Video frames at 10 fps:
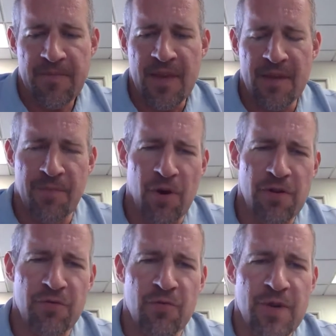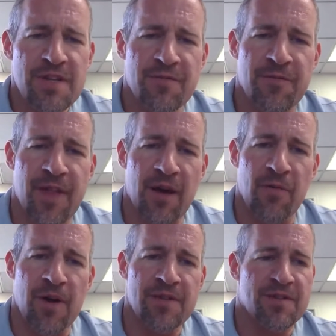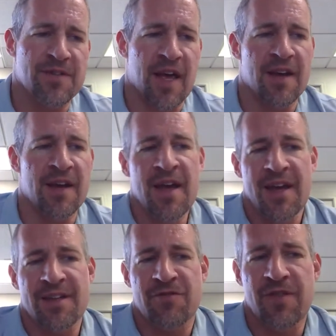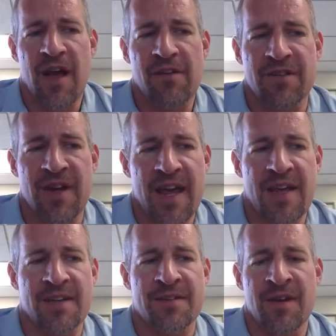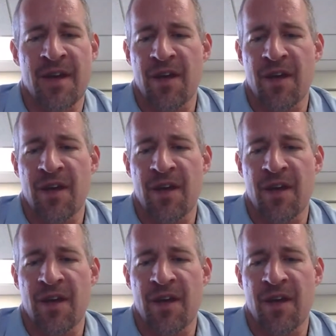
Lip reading: And part of the reason for that is that in 2008,